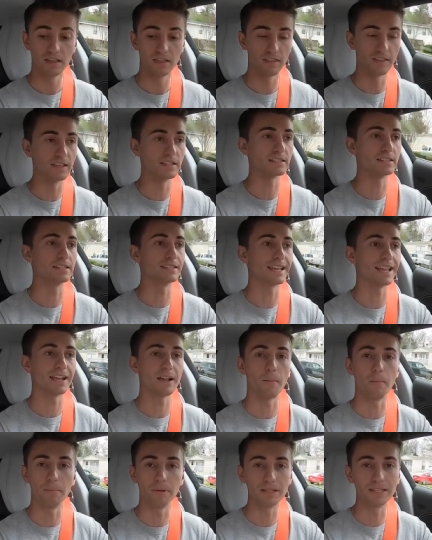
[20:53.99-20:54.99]
this is a
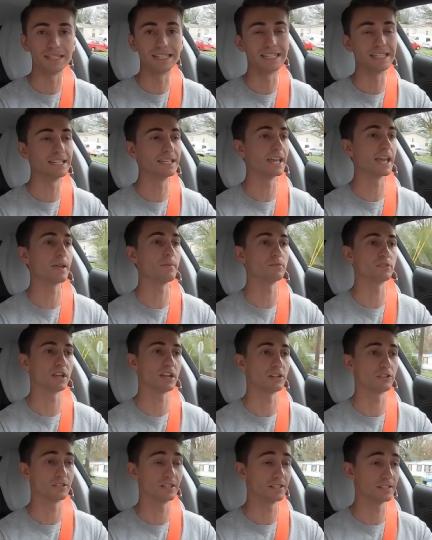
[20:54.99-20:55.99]
complete game
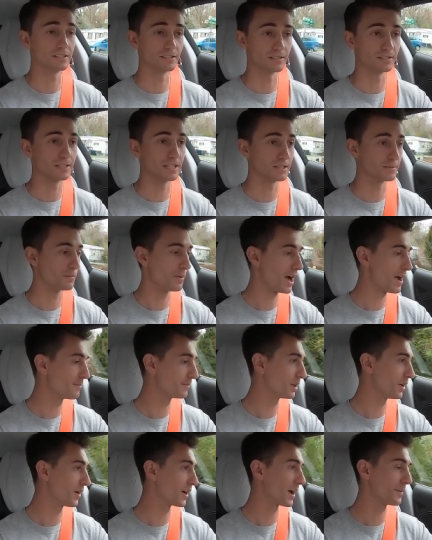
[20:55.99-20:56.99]
changer. It is, it's mind
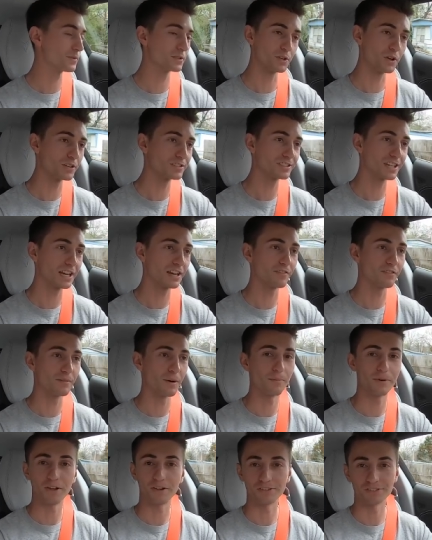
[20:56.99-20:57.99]
blowing. I'm so excited for
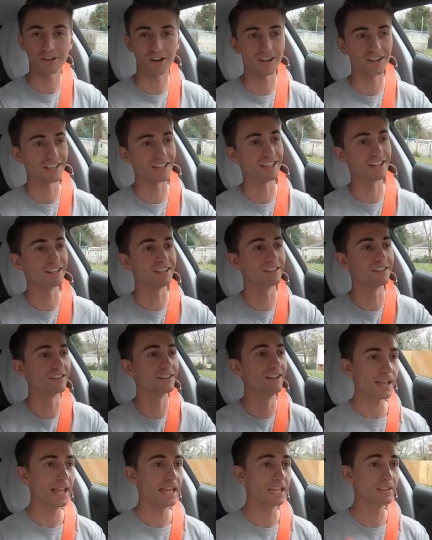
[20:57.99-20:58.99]
my brother's car to get here.
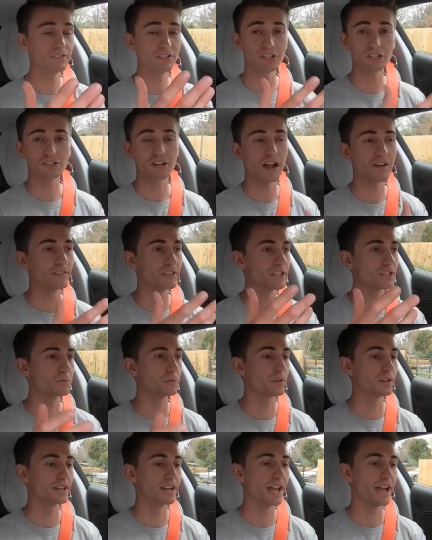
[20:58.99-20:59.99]
And even just driving this
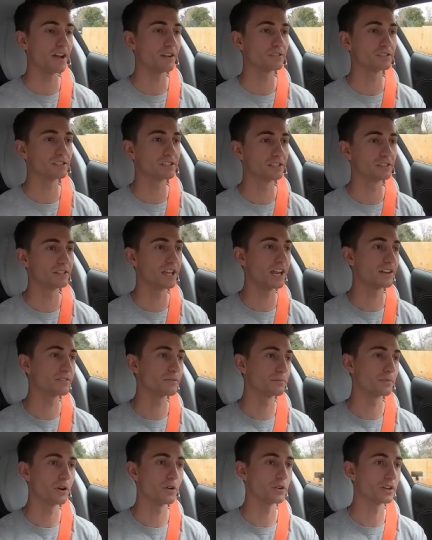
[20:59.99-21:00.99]
one now, still not
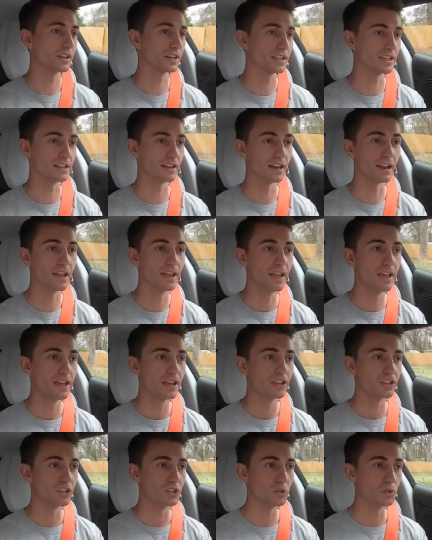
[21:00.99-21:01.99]
even broken in,
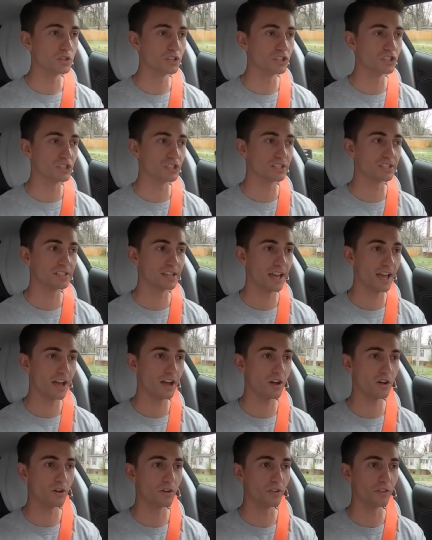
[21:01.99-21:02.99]
you can just
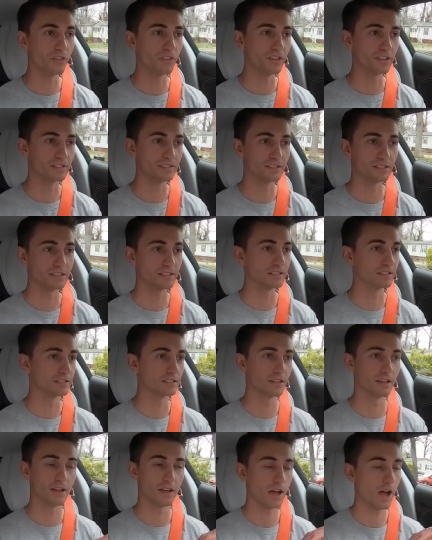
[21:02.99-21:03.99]
tell this
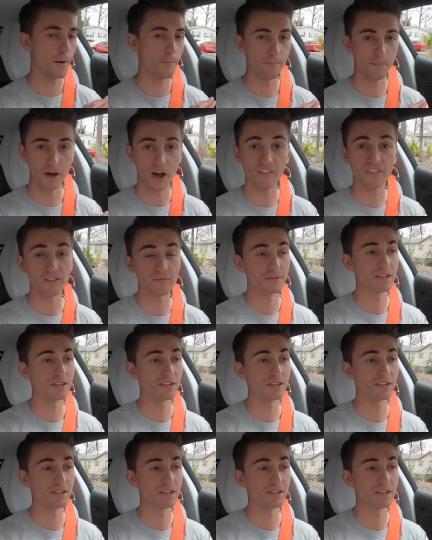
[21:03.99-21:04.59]
is above and